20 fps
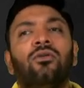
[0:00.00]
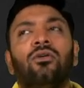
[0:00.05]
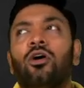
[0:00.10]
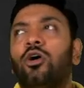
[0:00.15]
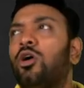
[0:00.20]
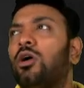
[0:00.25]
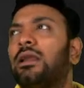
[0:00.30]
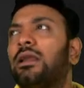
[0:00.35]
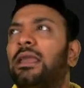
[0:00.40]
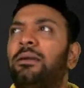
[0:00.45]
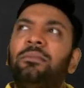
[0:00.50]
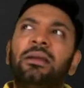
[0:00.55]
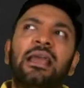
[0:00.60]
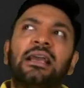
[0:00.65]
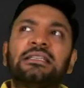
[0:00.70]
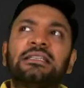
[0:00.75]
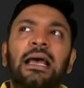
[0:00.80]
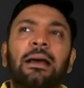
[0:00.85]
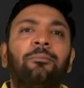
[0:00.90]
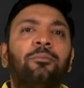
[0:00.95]
Or give me
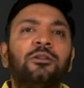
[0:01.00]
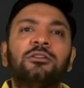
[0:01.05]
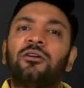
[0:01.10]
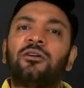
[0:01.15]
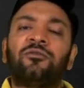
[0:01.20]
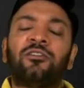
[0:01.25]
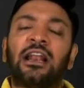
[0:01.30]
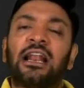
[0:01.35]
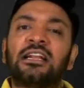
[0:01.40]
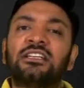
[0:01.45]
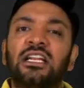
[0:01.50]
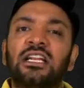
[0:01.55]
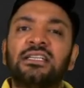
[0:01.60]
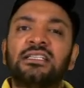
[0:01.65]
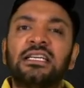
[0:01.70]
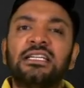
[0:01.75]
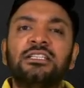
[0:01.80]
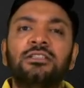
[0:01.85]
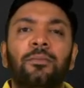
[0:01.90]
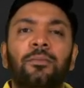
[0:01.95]
examples of financial
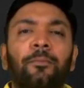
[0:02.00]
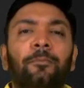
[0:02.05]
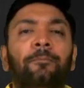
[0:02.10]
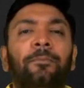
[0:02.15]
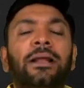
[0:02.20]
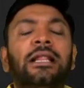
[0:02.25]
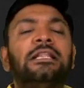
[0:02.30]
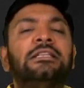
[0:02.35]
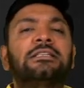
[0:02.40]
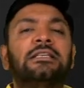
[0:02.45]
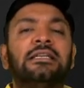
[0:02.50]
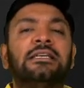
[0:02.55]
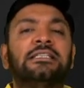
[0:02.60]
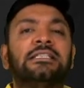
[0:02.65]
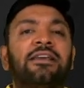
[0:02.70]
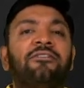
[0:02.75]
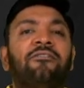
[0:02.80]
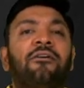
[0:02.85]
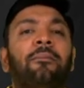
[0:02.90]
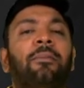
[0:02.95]
assets. Bills
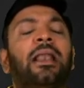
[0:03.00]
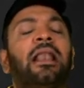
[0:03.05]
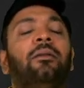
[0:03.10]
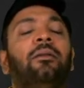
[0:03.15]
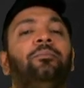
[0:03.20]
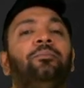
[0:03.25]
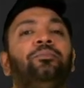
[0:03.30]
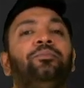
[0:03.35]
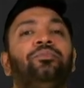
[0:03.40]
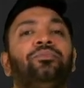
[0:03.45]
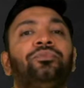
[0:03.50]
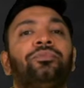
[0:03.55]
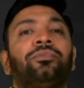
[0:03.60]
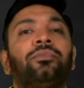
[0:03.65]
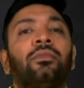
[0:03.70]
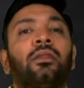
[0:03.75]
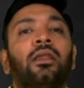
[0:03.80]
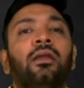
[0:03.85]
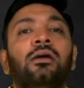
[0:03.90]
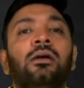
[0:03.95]
receivable,
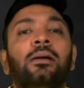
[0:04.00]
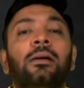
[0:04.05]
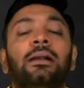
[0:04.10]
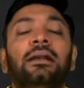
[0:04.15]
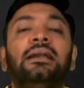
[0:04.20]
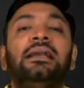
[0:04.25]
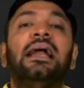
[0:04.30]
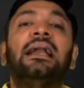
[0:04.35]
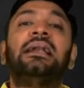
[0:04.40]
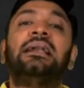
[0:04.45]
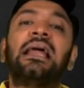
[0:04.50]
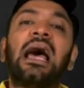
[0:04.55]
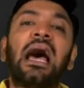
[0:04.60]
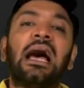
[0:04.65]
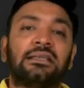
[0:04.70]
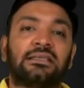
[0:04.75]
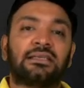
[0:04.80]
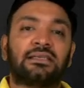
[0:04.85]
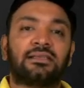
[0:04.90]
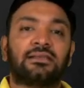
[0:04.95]

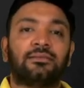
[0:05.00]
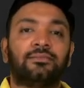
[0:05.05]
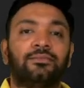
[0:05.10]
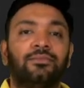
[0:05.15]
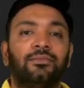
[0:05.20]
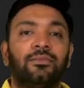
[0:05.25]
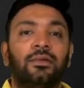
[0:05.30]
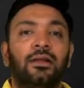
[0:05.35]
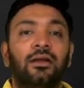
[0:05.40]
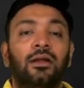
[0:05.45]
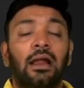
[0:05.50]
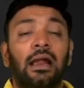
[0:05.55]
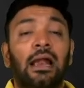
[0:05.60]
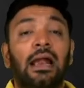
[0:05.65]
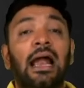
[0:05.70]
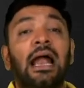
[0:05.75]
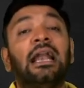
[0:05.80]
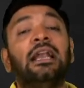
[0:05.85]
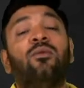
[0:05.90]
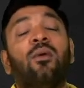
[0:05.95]
debtors,
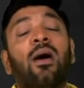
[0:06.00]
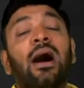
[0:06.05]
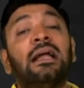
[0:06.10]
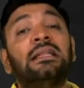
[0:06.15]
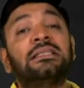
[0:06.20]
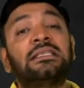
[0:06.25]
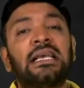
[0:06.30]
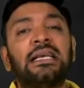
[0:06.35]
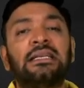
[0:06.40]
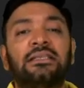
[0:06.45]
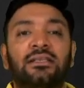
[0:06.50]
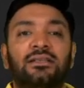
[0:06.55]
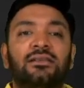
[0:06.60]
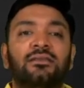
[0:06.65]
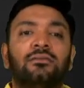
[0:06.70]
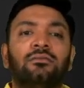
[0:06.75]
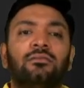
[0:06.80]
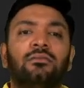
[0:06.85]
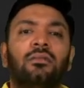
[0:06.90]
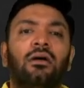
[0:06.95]
advances.
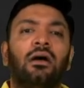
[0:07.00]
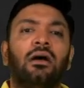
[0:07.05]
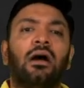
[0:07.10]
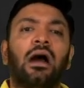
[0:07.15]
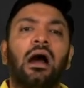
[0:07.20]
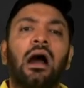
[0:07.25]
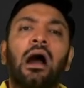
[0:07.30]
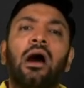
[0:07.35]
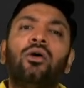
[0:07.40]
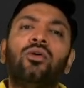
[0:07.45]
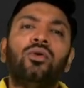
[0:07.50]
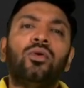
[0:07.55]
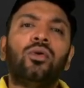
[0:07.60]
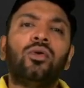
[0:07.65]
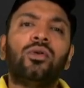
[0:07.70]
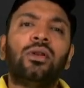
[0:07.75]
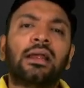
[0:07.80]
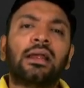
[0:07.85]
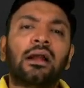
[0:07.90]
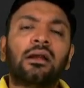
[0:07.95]
How do you
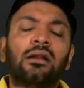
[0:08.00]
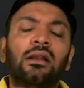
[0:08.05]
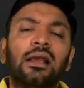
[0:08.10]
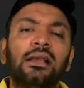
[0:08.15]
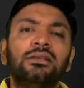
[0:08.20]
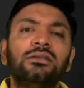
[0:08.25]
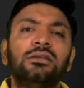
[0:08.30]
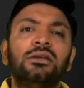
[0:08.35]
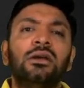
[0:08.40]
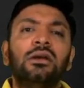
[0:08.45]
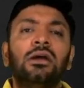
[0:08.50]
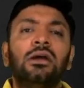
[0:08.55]
recognize?